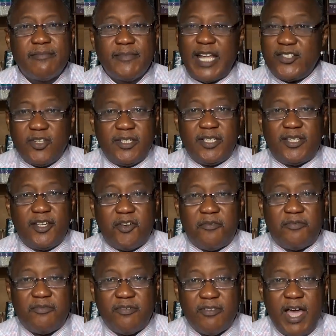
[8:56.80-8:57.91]
That's all they think
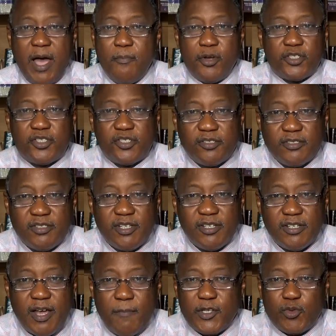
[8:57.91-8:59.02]
of. How much?
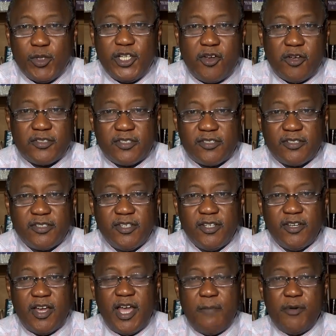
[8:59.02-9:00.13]
How much will it cost?
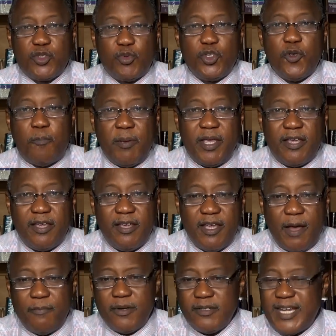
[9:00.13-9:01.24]
Uh, how much will you pay?
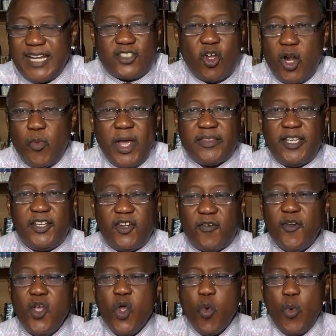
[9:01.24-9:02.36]
How, that's all we're thinking of.